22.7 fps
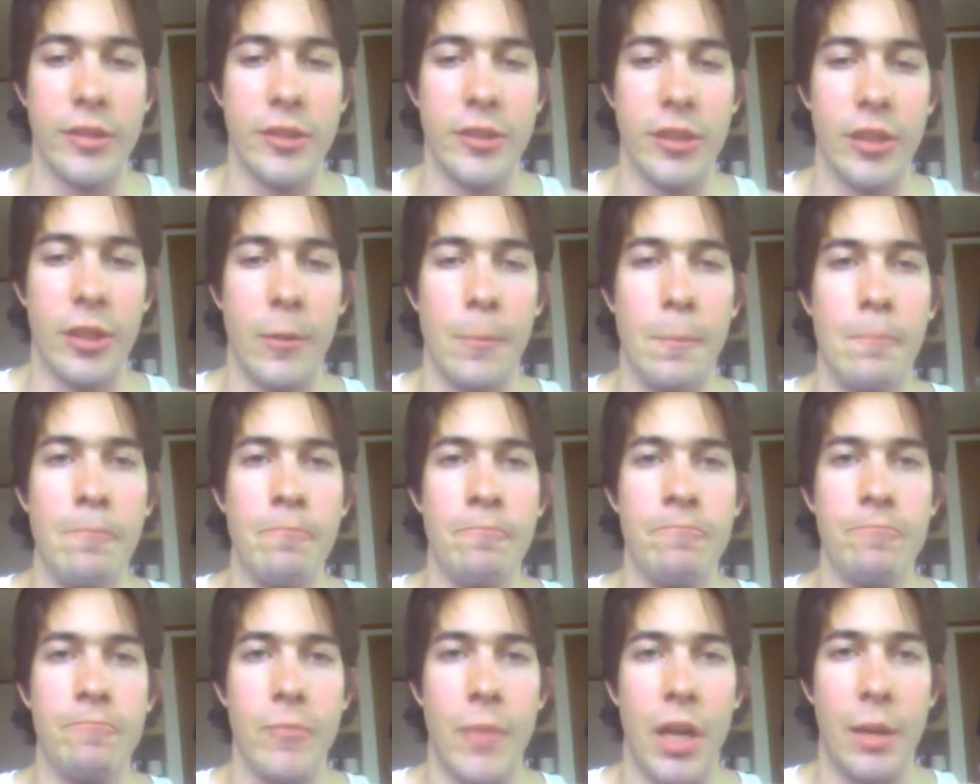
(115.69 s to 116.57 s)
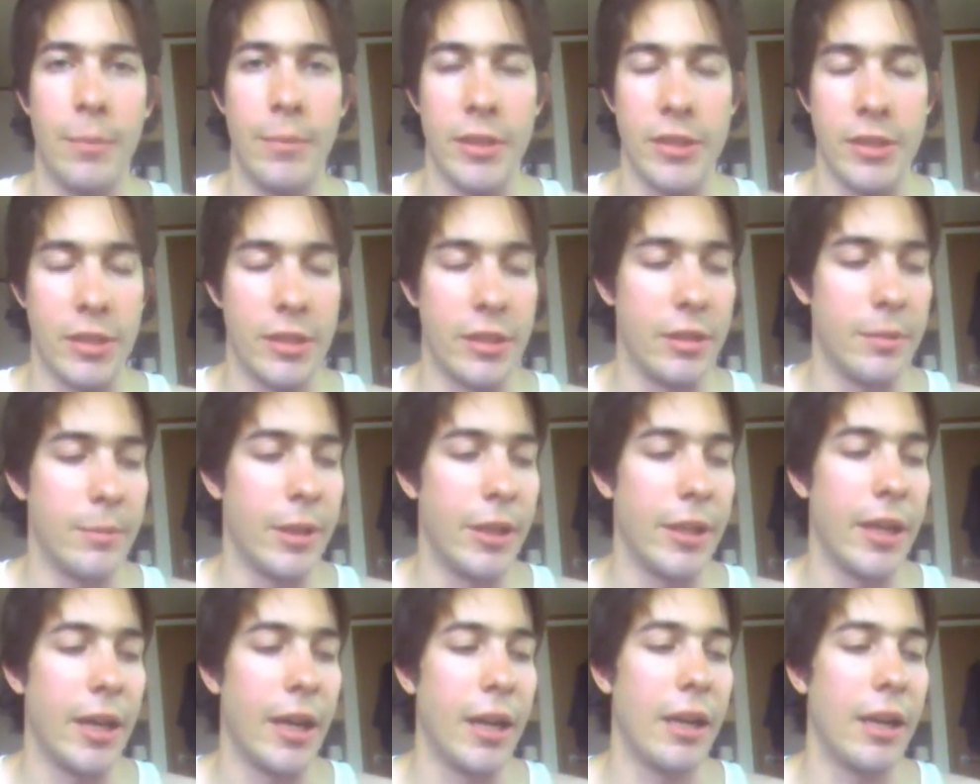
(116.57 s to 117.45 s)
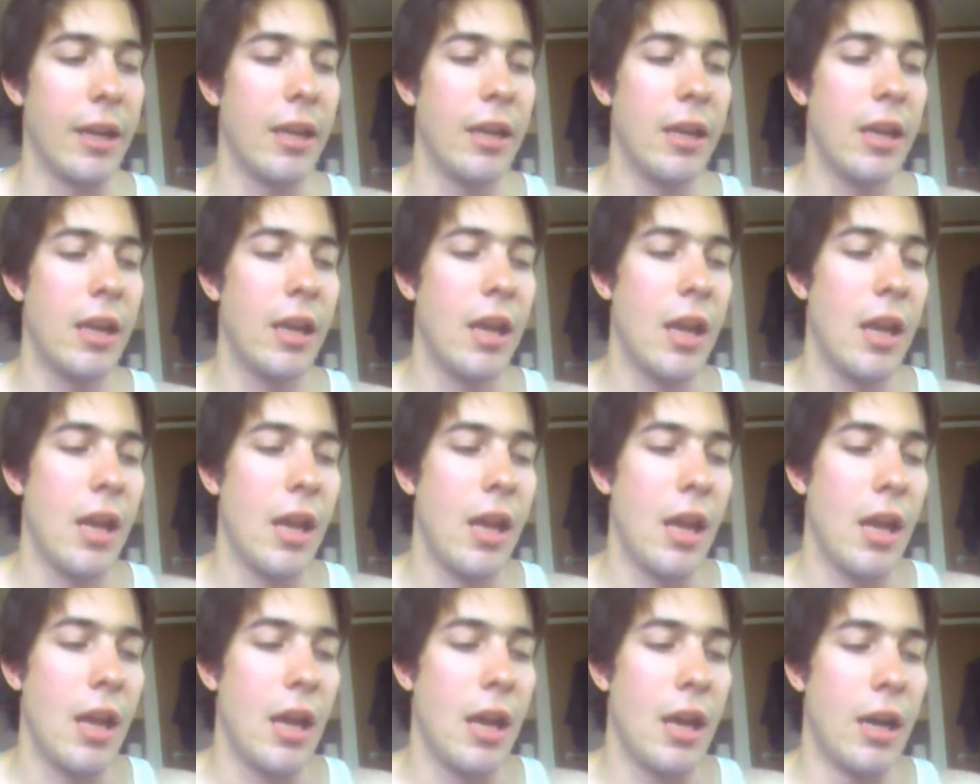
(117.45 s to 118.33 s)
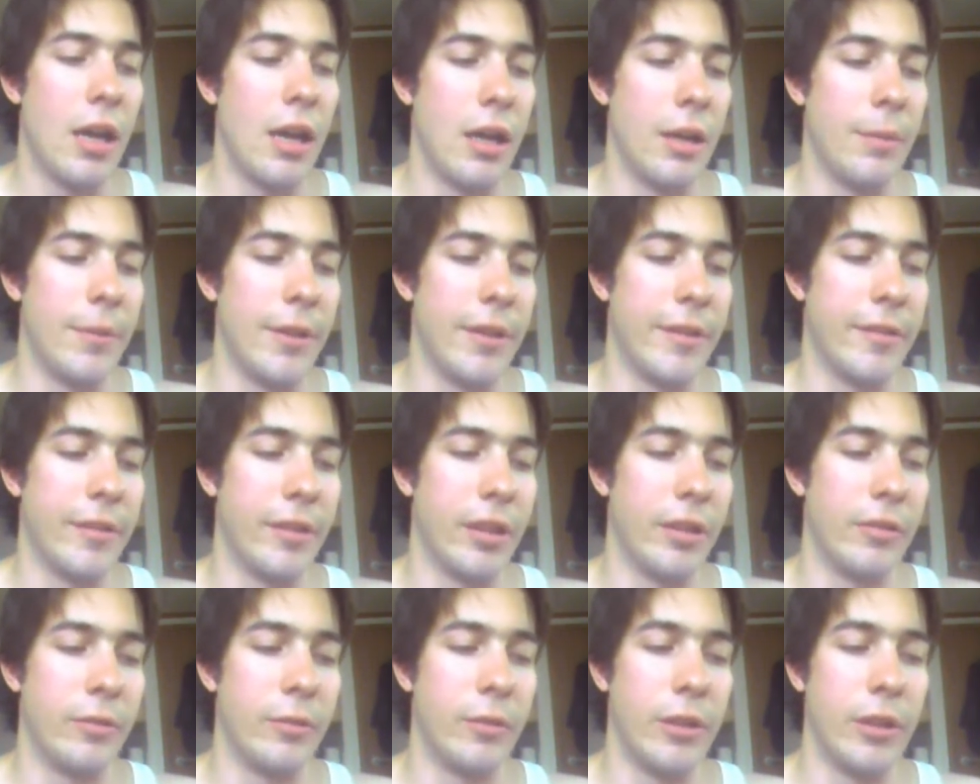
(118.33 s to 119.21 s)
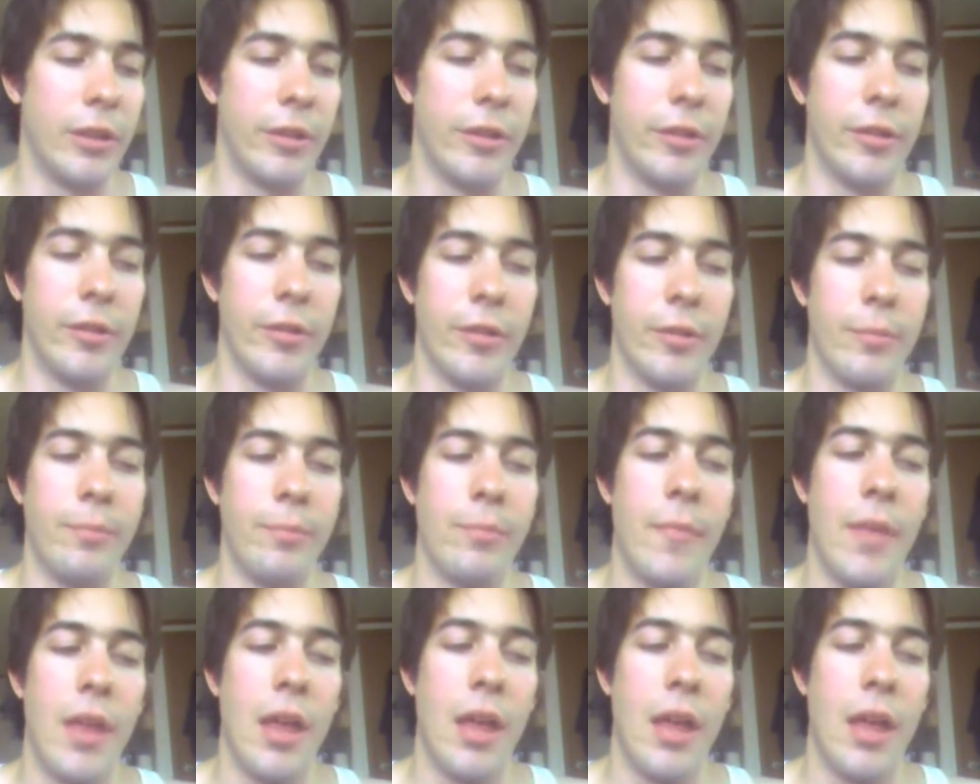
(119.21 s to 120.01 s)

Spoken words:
So I'm excited about that. And I still have a while to do them.